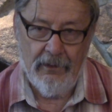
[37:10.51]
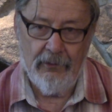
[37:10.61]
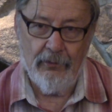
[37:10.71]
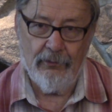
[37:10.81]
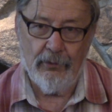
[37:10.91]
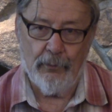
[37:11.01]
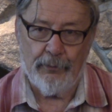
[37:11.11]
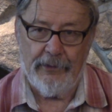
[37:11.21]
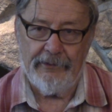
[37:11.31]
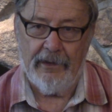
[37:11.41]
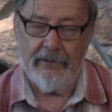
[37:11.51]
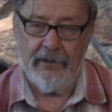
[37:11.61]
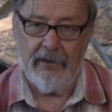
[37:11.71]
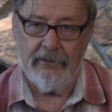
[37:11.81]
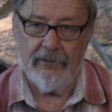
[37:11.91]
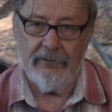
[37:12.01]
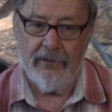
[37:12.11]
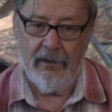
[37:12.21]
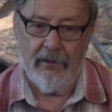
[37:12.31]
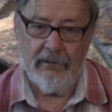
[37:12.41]
YouTube presentations
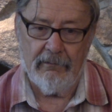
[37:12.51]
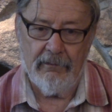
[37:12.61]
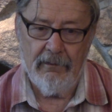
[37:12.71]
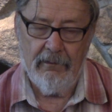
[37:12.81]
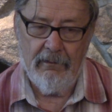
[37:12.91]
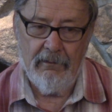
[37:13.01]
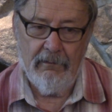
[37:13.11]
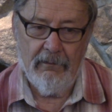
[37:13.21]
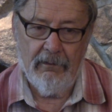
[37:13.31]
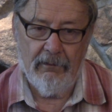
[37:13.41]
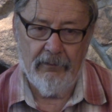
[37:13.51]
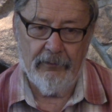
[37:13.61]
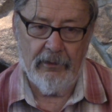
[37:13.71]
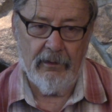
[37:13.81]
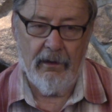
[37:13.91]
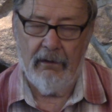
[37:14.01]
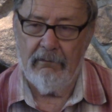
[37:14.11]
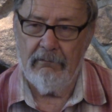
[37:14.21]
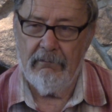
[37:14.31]
now, and over,